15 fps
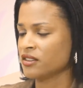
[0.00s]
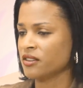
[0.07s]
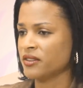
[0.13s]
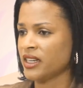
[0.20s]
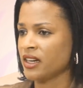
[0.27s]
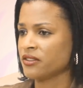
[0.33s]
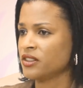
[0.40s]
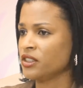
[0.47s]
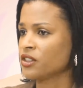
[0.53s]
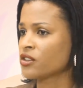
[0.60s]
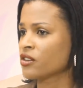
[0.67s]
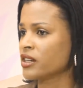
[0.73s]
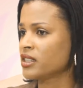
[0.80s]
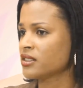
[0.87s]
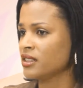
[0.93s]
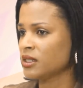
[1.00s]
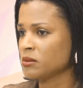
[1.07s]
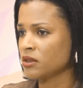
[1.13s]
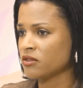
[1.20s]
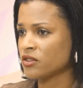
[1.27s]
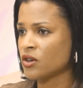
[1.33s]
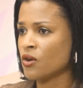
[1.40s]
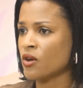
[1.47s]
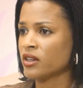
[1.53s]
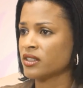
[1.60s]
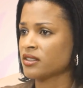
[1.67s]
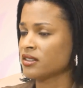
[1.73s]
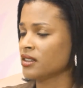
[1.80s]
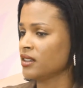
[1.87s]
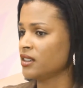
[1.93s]
So if they have to increase the number of
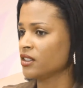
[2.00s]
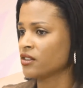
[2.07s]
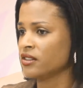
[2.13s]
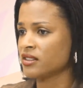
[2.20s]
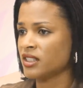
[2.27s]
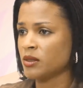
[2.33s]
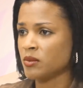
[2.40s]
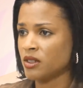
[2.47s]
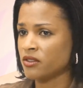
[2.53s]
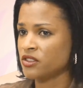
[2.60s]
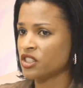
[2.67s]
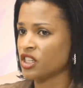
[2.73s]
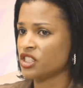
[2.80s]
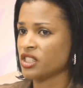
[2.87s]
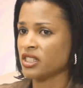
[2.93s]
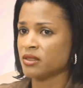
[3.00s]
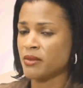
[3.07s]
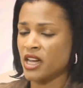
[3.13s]
courts and increase the number of judges,